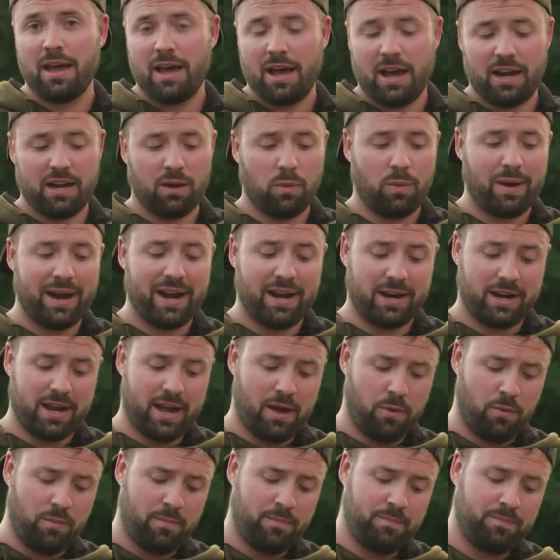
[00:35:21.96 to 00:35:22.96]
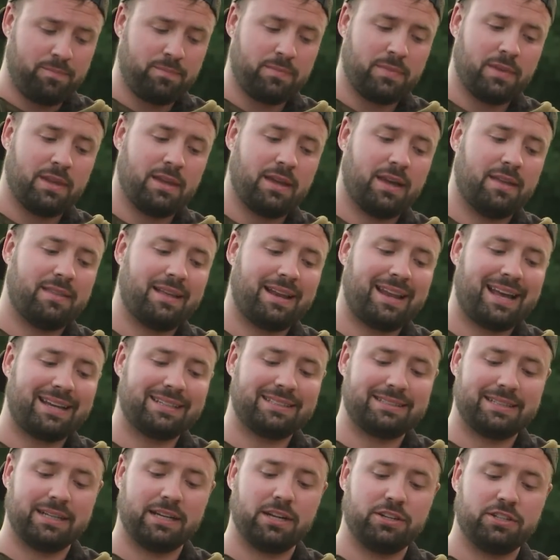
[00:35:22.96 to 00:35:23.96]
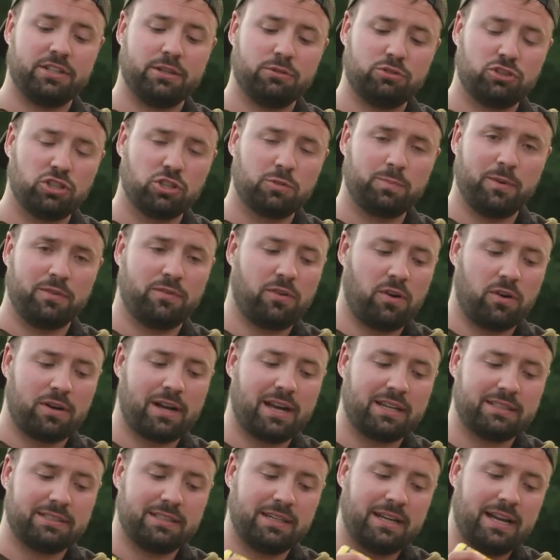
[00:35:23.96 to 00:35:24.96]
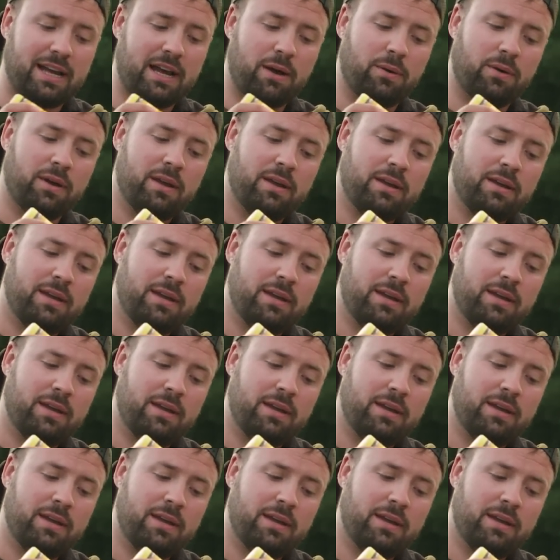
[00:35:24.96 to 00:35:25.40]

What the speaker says: and away I go. And the last thing I do just before casting out